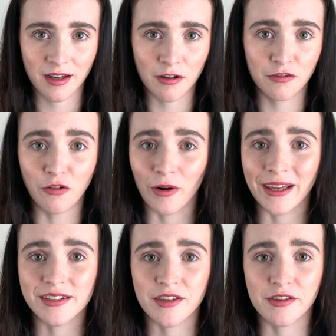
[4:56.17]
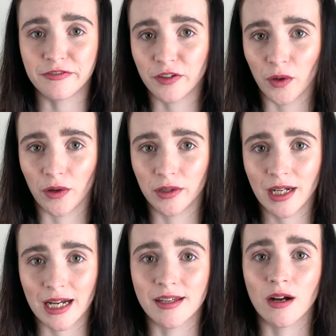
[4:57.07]
falling to the floor
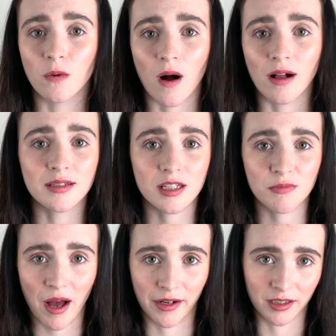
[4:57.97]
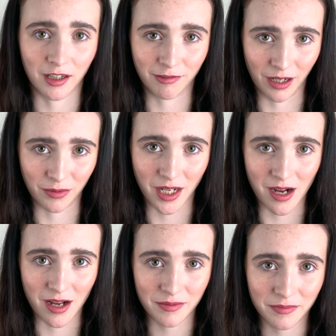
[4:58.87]
as her world spun around her.
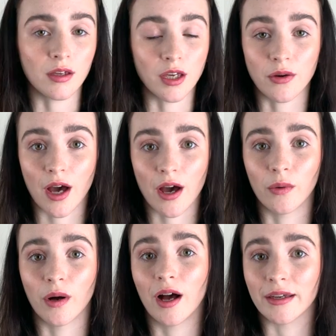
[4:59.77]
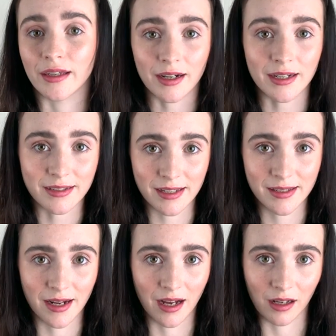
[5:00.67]
Yuko, her younger
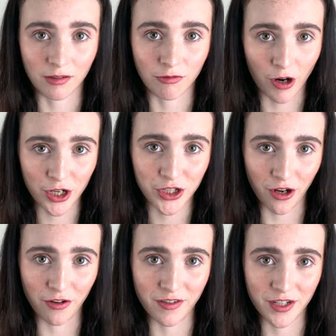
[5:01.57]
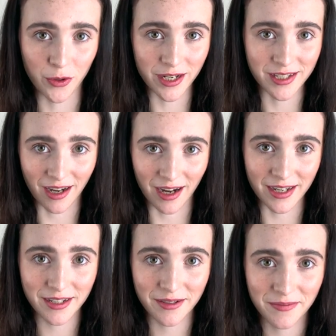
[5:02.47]
sister, rushed over to her
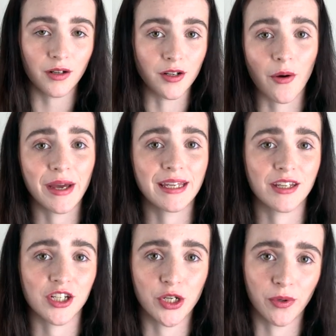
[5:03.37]
side. Knowing that she